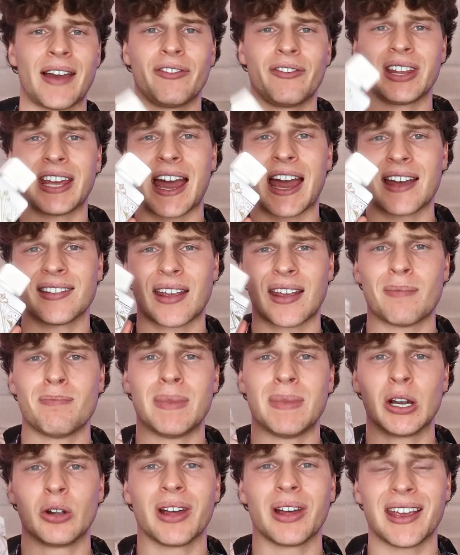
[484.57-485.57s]
definitely has a
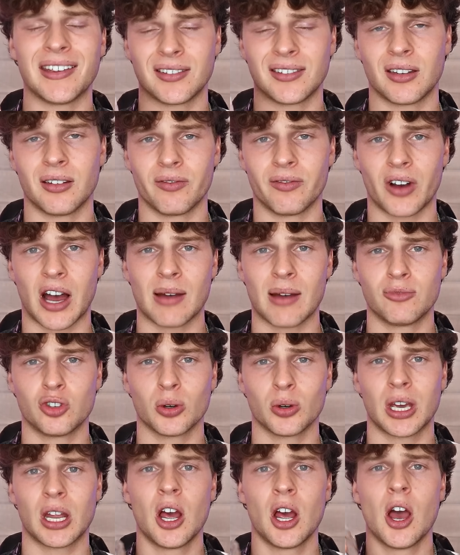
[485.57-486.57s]
Middle Eastern vibe
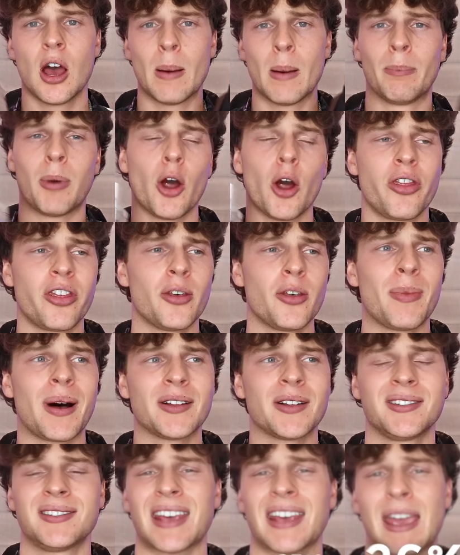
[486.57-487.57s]
to it. Both of them
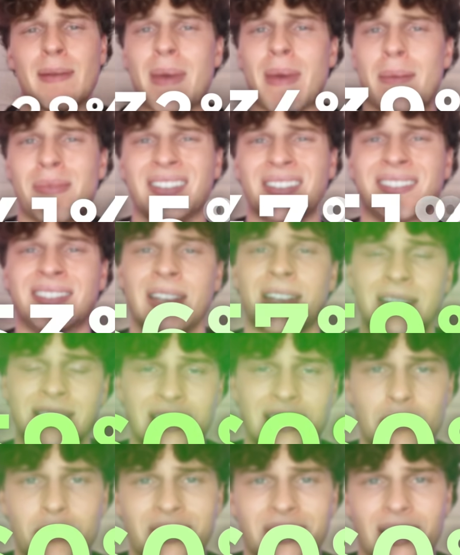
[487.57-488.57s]
I'll say maybe
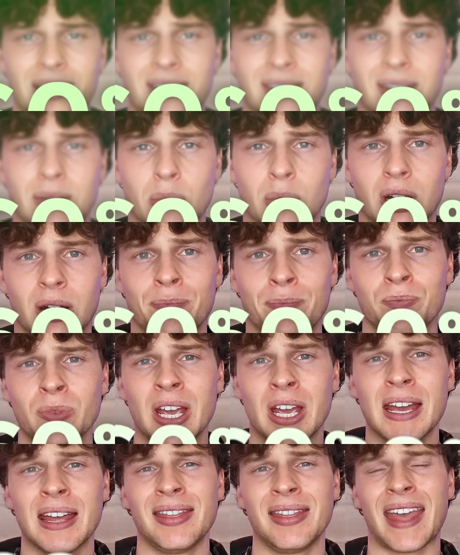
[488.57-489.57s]
60% similar.
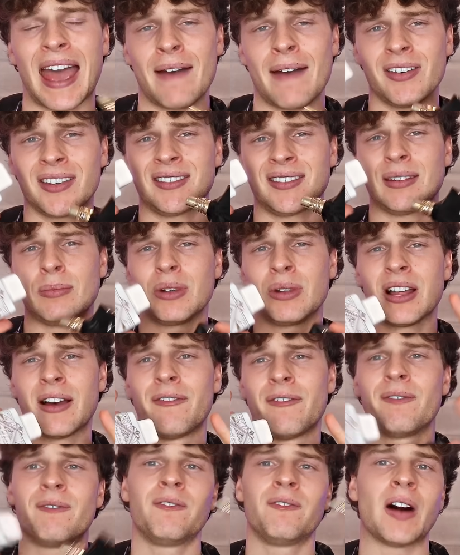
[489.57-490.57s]
They have a
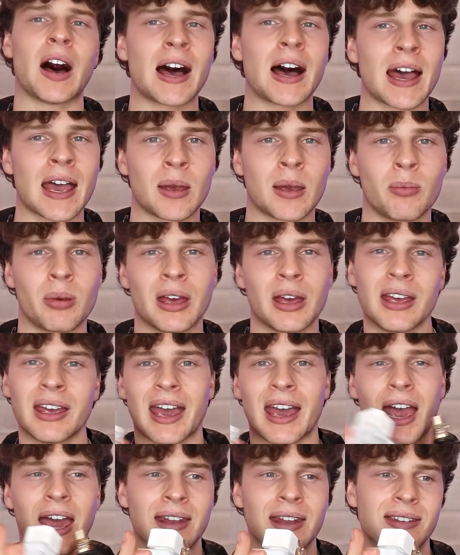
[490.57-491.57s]
similar vibe
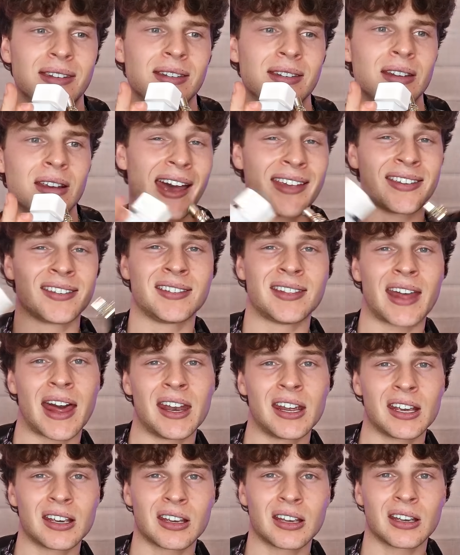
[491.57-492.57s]
and
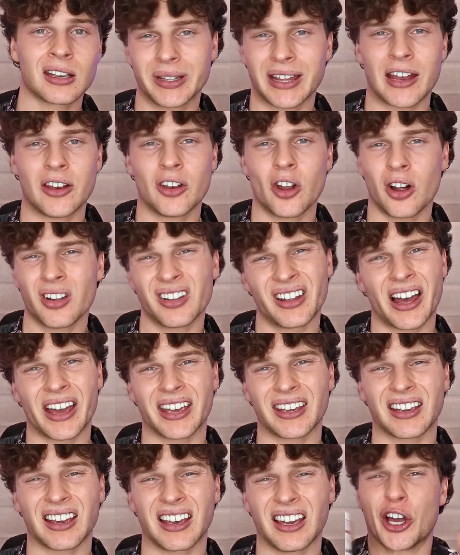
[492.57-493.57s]
aesthetic, but they're not
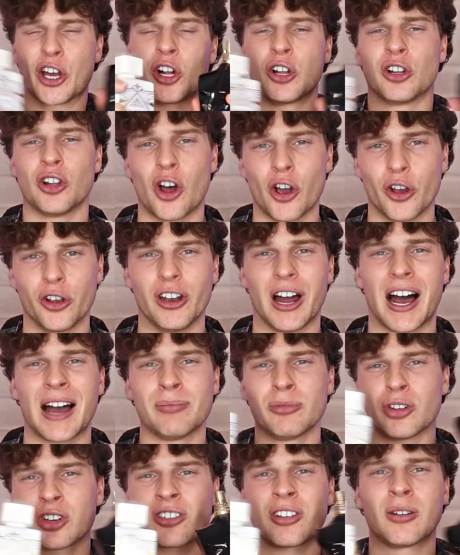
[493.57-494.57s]
like a clone.
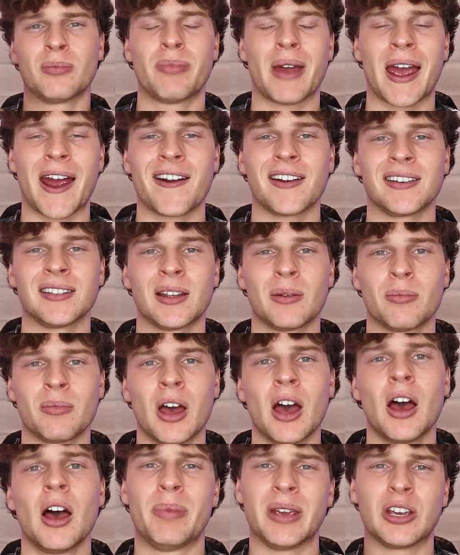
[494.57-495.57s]
I'm just comparing them
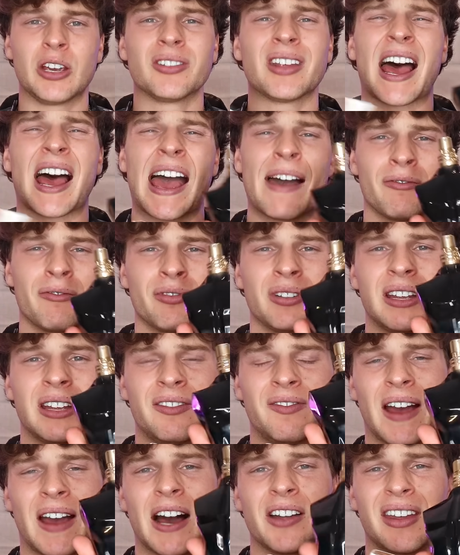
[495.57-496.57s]
because I haven't really
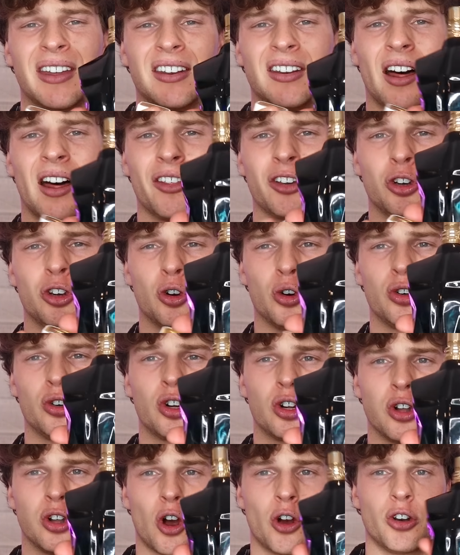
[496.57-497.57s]
found another good
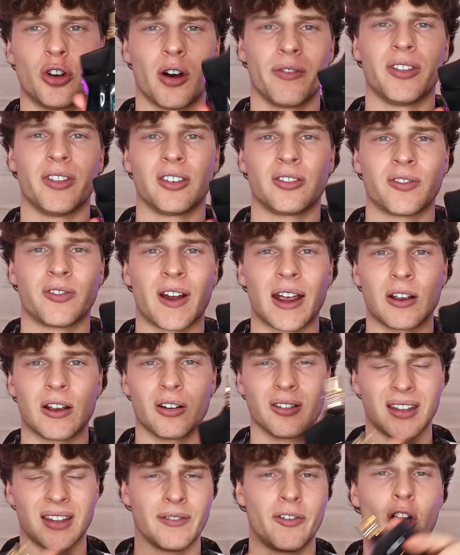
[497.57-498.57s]
clone of this
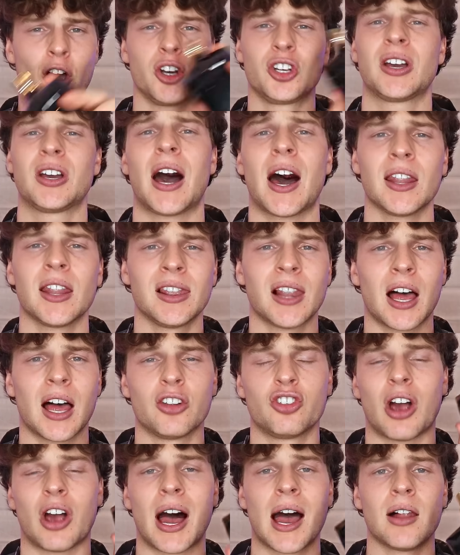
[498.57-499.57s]
fragrance. I've heard Cud
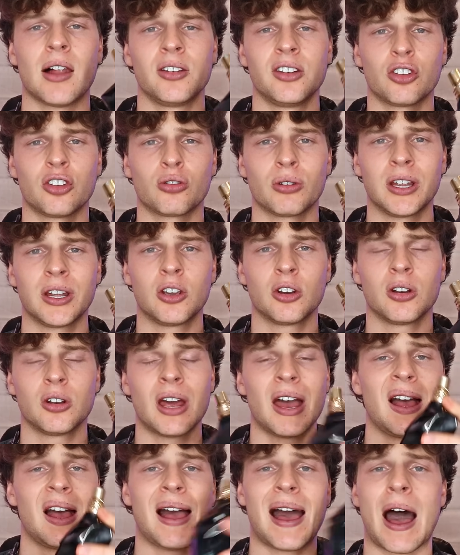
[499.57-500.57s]
Large Island is really good,
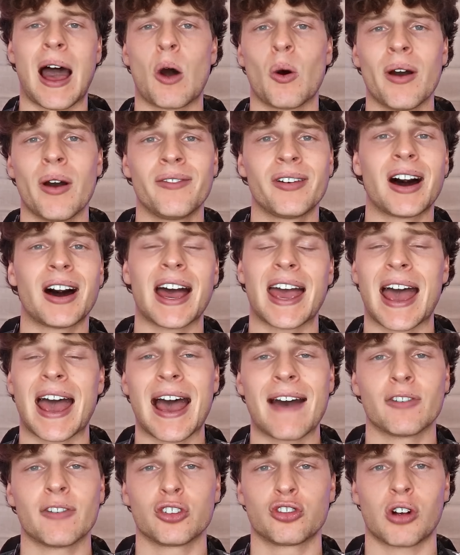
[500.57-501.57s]
however I
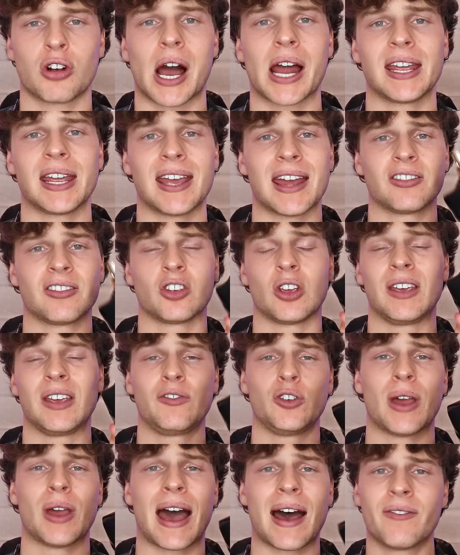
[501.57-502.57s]
haven't tried it yet, so
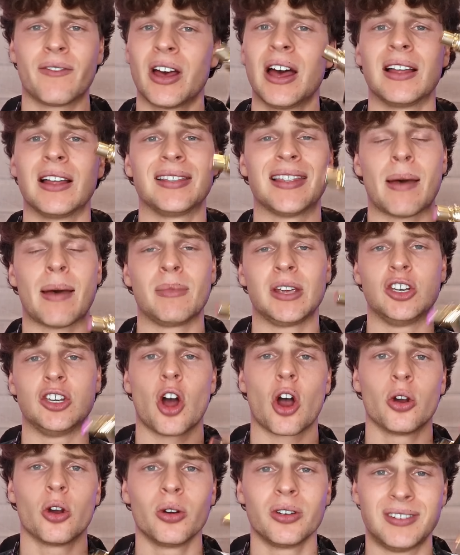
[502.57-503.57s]
if you have, let me
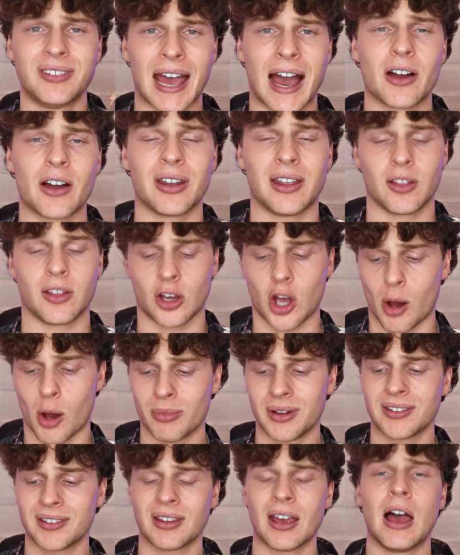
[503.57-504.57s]
know down in the
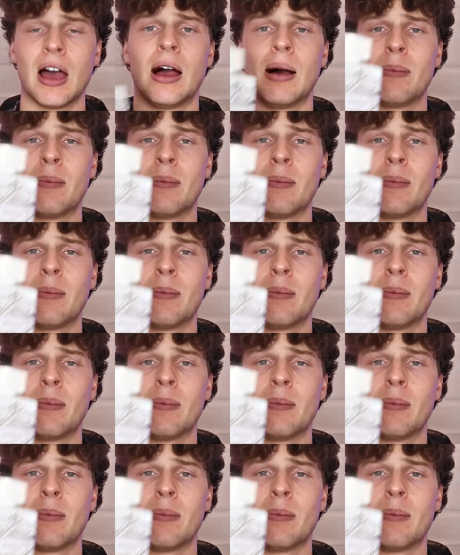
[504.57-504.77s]
comments.